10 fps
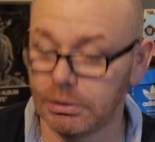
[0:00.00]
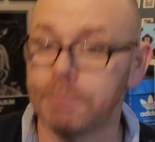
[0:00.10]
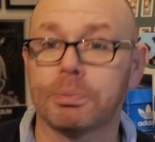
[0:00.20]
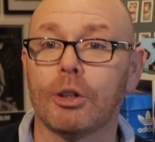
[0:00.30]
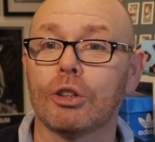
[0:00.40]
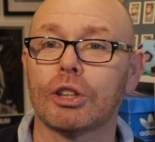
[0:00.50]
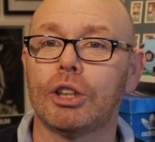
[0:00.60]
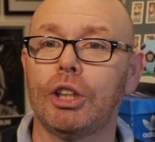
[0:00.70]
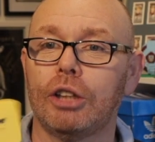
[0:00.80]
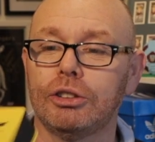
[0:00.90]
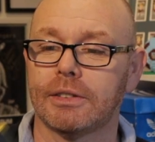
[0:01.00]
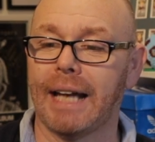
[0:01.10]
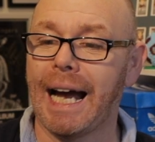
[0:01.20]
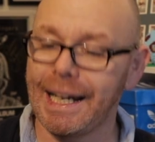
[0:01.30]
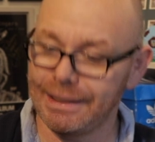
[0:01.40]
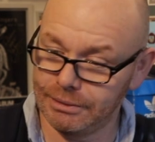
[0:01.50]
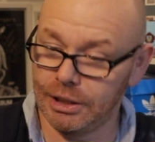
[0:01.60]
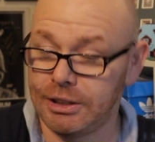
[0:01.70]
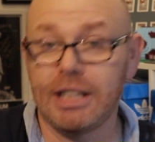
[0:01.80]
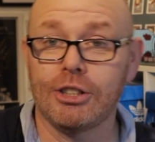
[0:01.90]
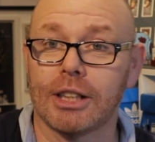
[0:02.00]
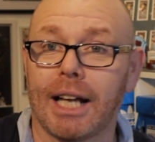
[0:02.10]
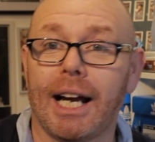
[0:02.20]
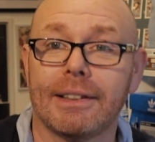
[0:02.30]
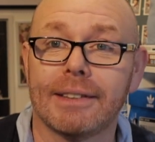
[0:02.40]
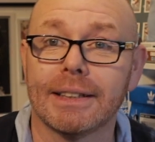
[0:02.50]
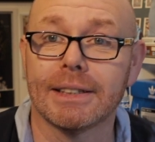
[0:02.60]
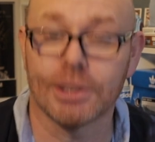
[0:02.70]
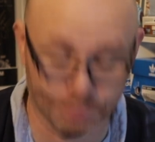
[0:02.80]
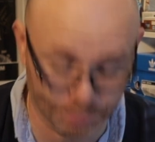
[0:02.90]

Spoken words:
the pros and cons of it. I think this is